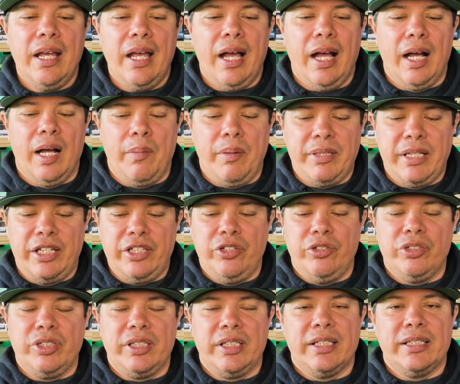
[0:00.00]
and then
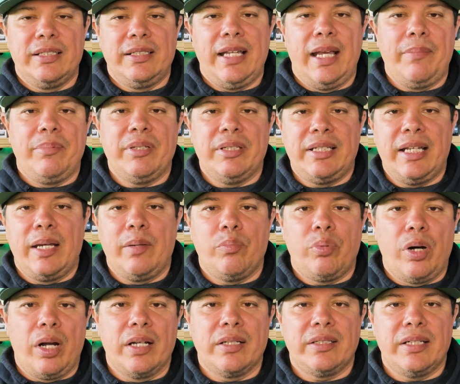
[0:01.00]
using this tape-to-tape
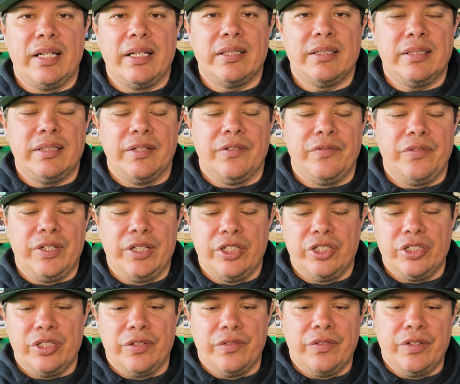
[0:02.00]
process to
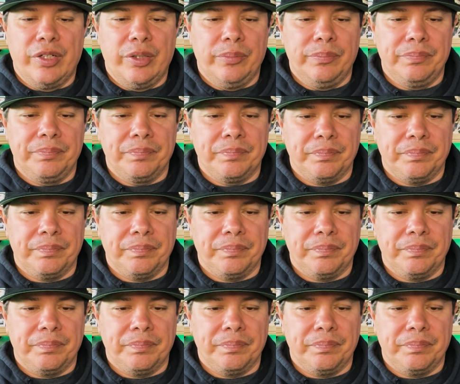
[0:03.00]
finish the film.